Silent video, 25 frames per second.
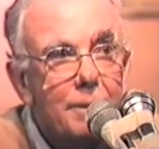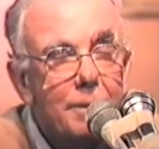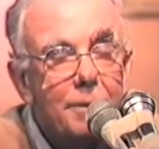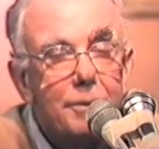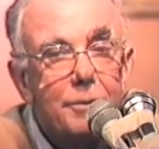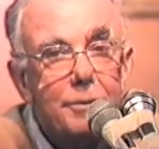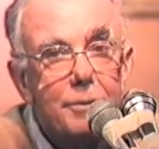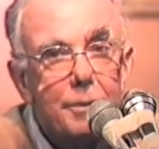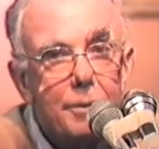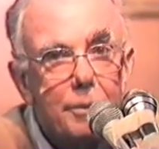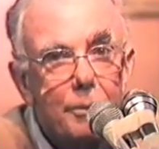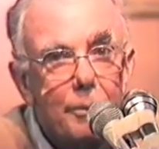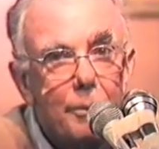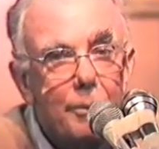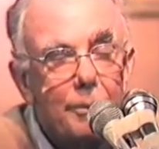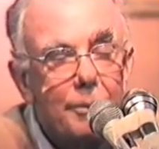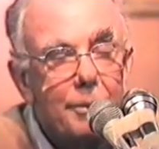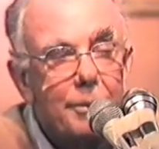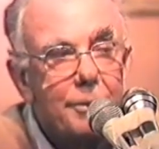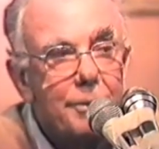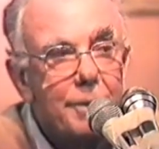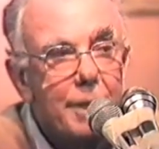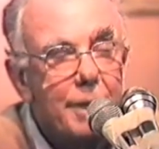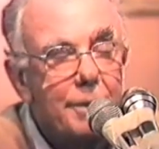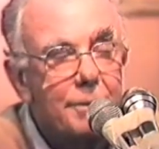This is a
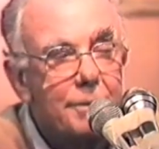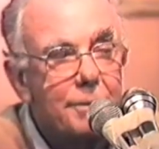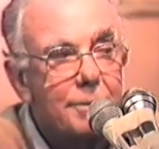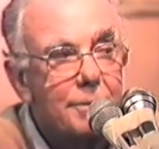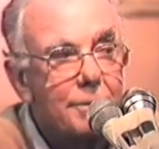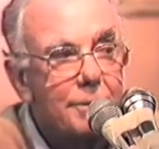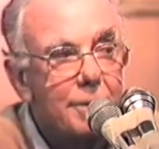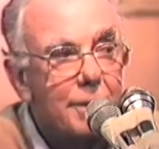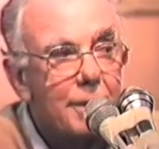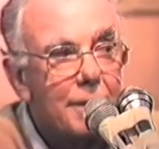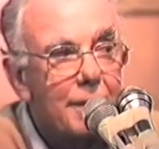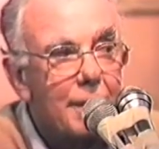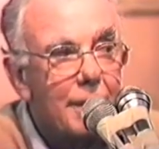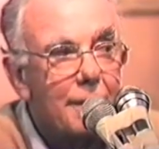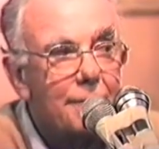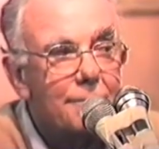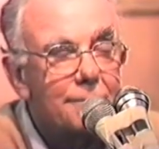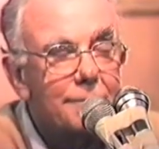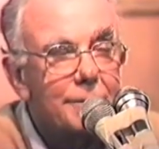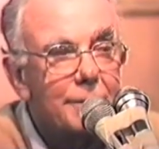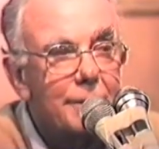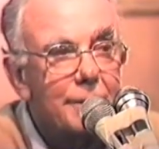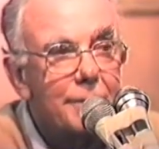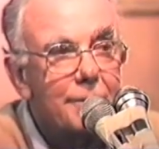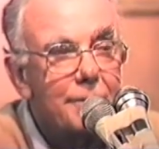northern section turned up
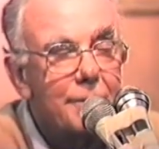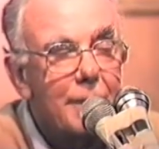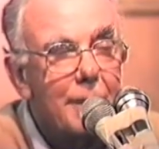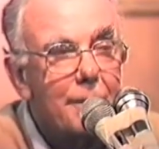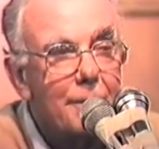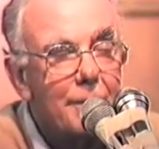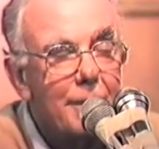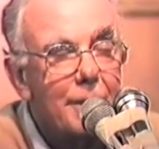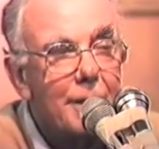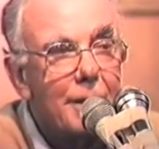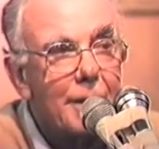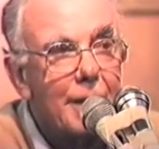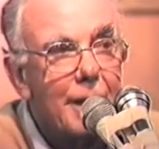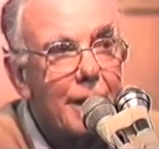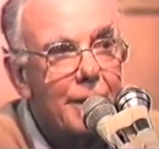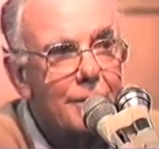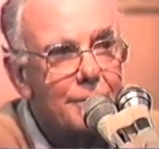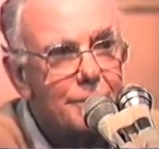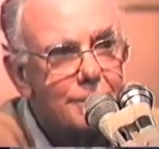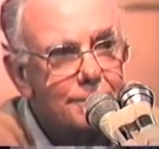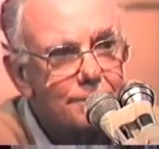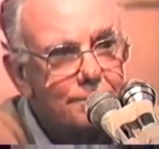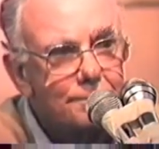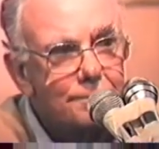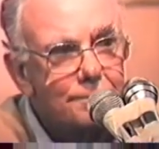for this epic occasion.